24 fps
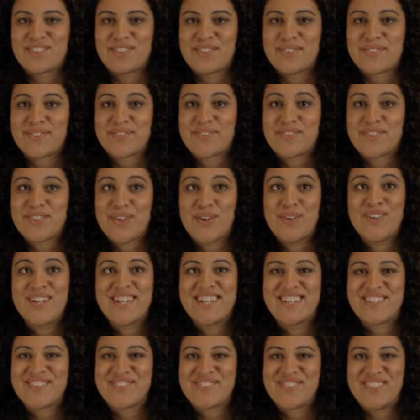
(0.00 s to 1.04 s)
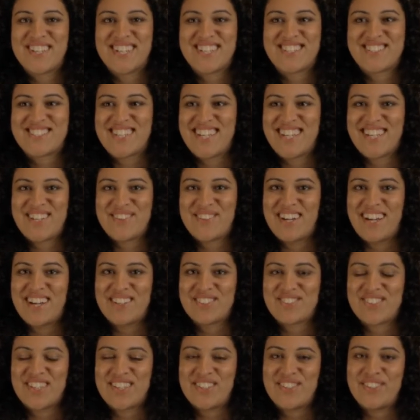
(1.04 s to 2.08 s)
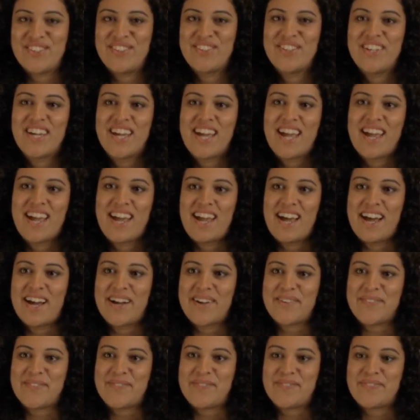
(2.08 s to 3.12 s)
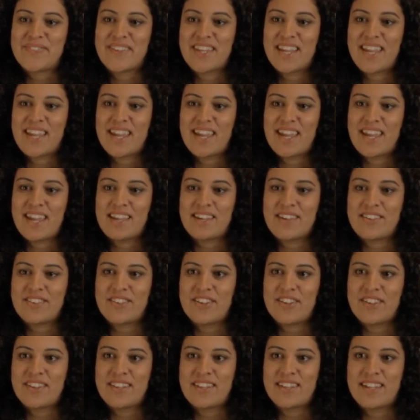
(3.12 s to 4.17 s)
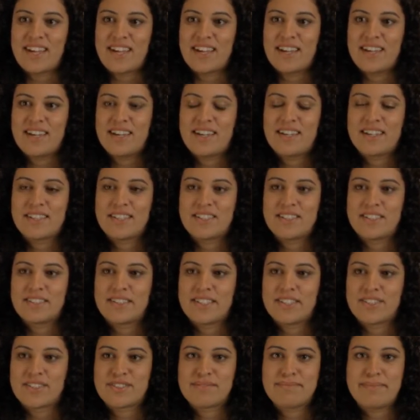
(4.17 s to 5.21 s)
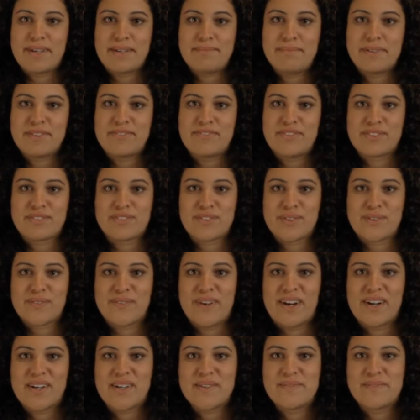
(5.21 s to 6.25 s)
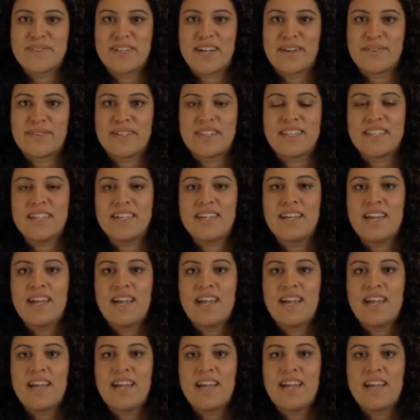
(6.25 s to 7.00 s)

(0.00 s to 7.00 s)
sort of totally differently to anyone else I knew. And they just made me feel so welcome when I went there.